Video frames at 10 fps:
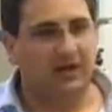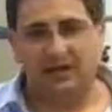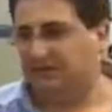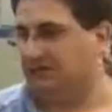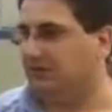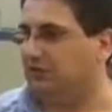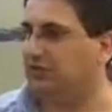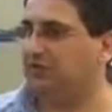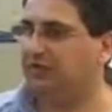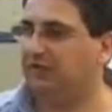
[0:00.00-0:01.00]
And in
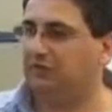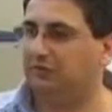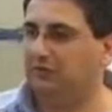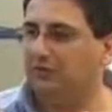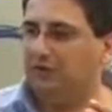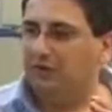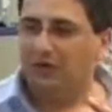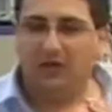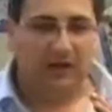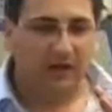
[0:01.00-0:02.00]
order to
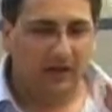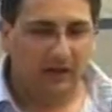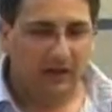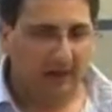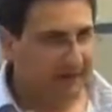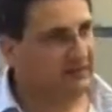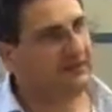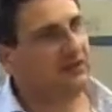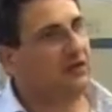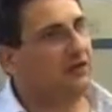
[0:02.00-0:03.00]

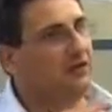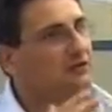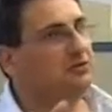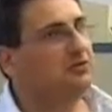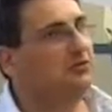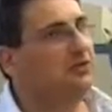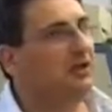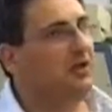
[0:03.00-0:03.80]
hit or to